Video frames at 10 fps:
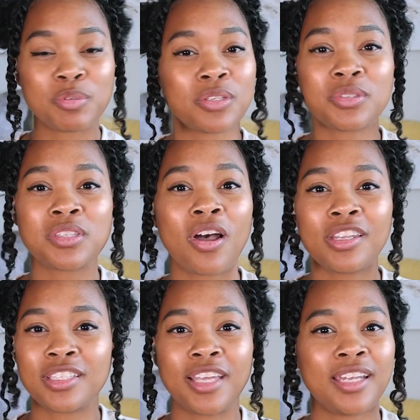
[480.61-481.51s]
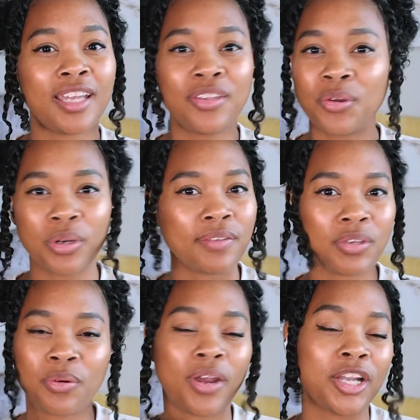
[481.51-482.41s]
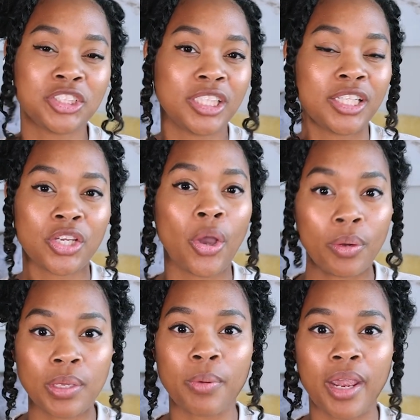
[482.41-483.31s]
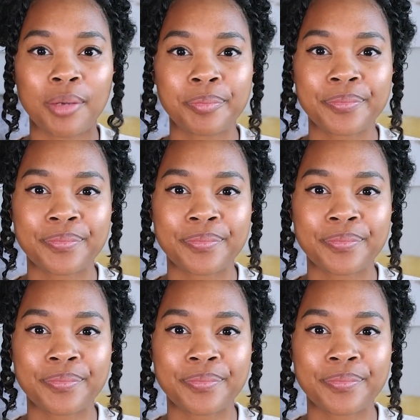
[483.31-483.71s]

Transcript: is so solid that neither one of you are actually going to go anywhere.